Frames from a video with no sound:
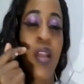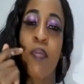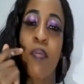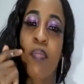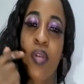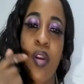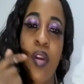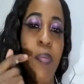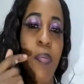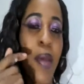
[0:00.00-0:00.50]

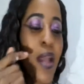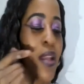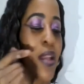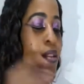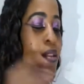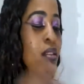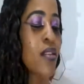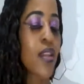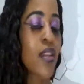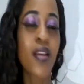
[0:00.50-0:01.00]

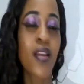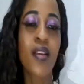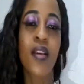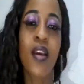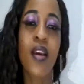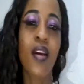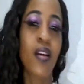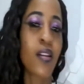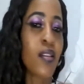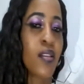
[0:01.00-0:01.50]
properly, think
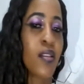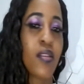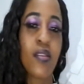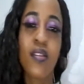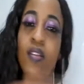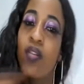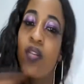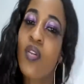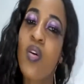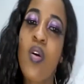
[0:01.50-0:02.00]
and
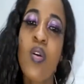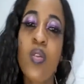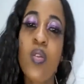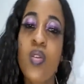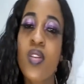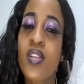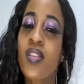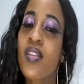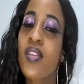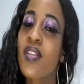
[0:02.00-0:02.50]
all
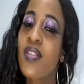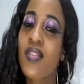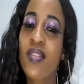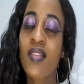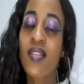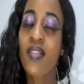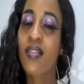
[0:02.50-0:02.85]
those things.